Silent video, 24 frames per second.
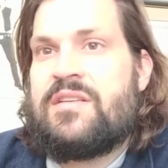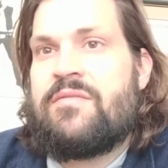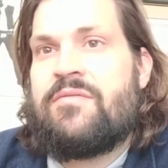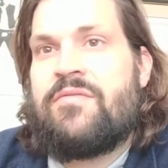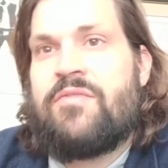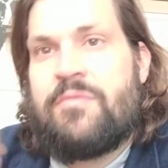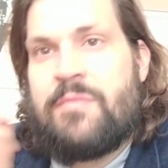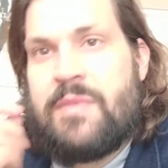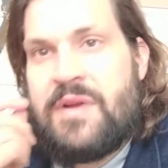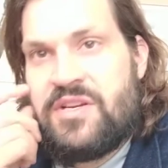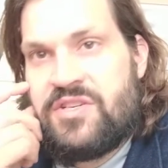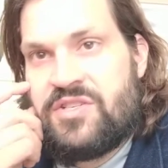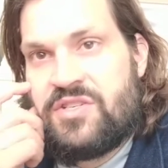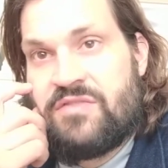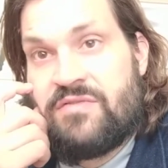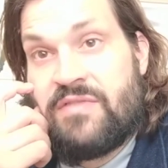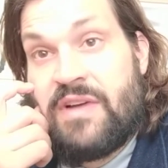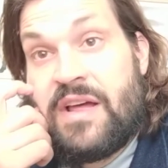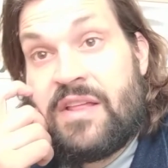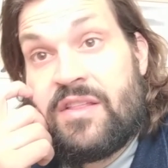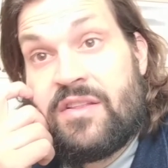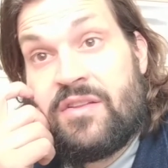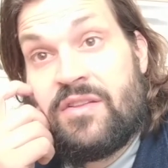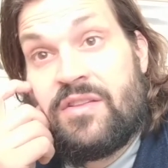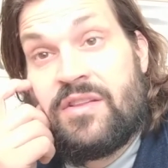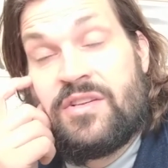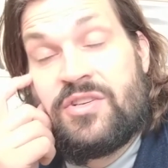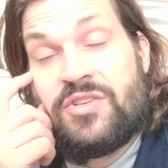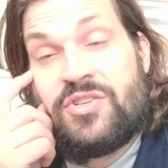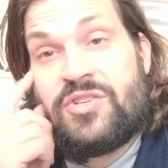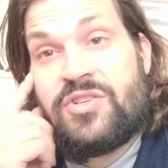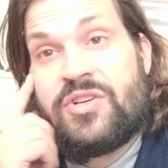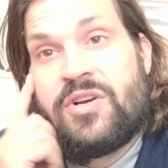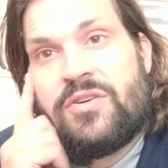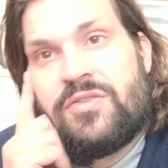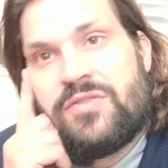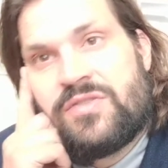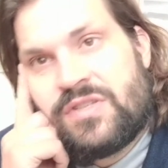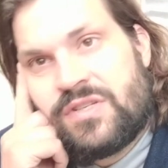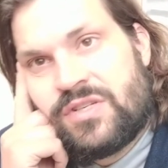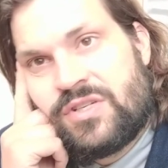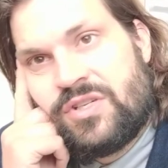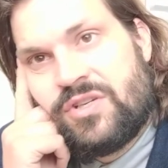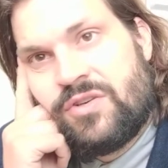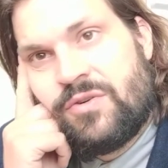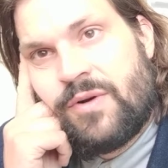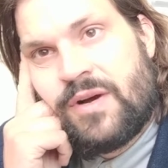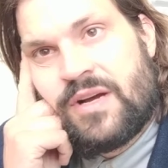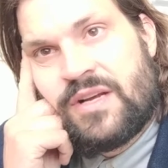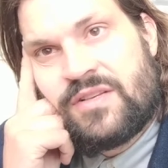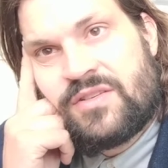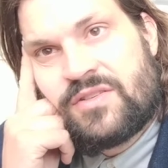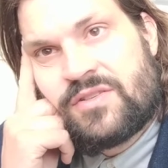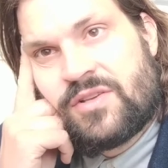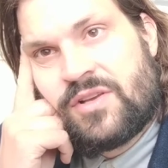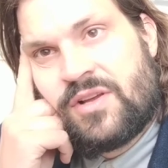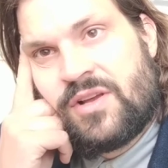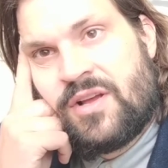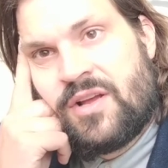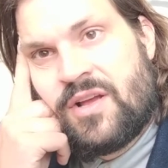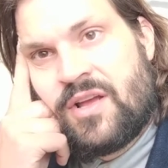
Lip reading: information rather than shows it to us.